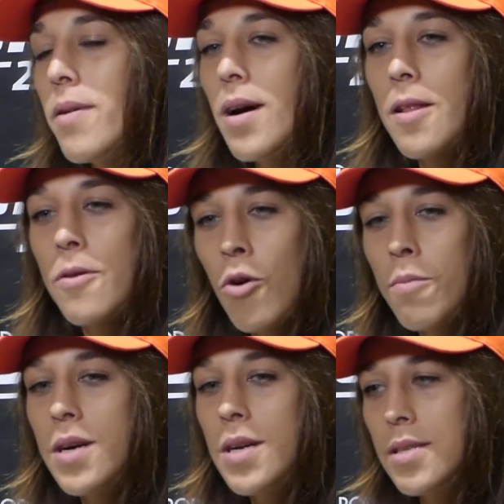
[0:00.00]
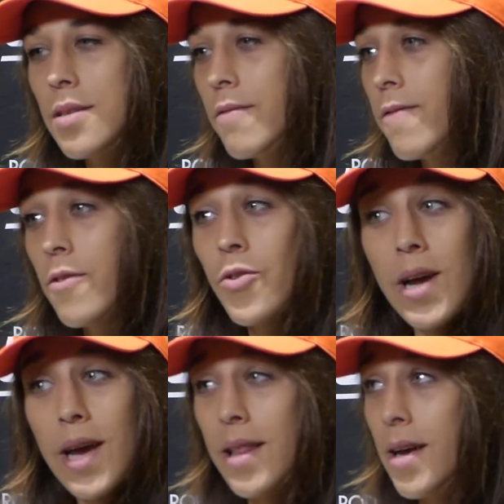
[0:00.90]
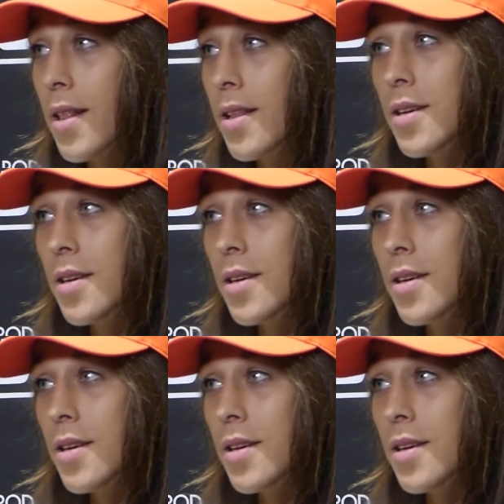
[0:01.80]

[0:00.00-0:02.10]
But Robert is a great athlete.